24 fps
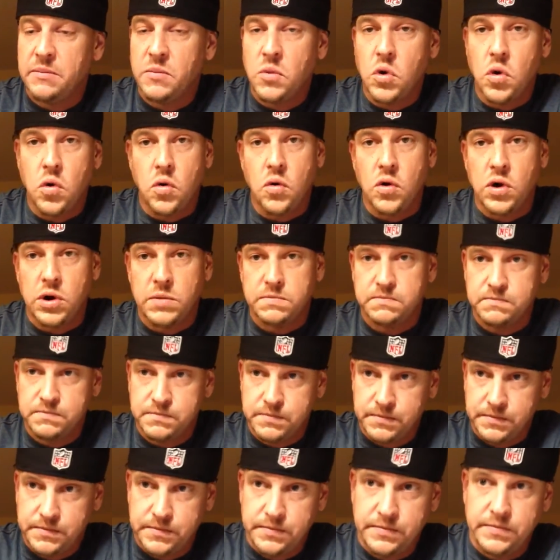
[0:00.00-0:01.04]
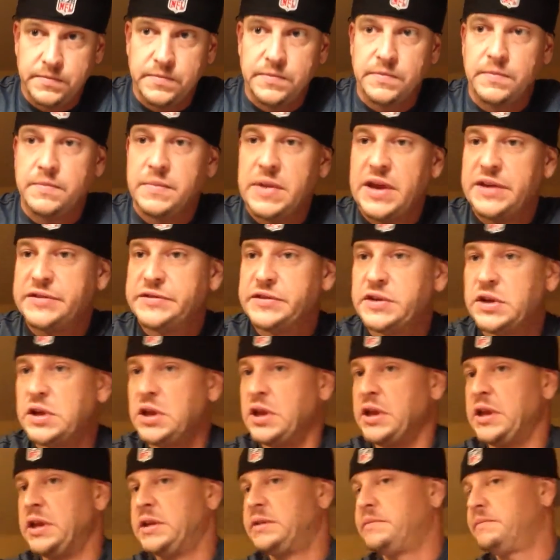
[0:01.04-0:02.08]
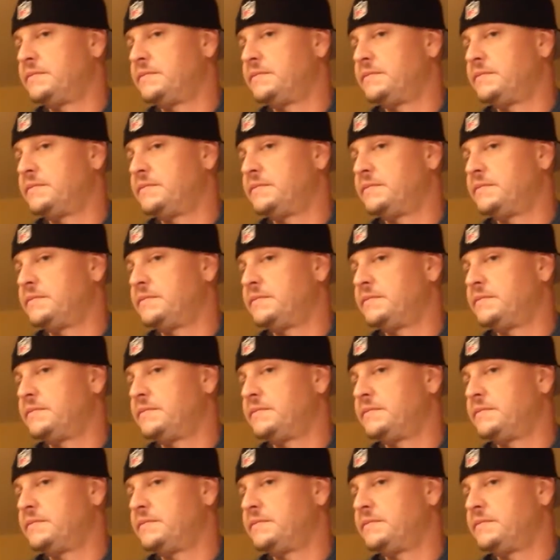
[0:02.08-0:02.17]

or basically